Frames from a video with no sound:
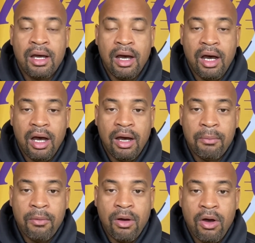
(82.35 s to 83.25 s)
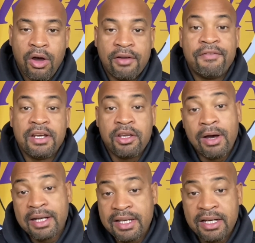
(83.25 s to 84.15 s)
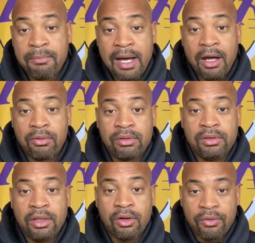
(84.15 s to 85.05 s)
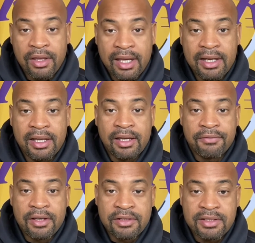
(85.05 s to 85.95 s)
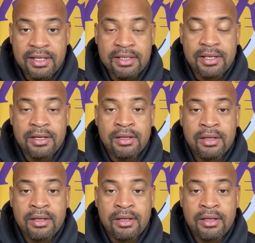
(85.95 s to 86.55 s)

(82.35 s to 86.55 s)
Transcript: on a video I did about the ending of their season,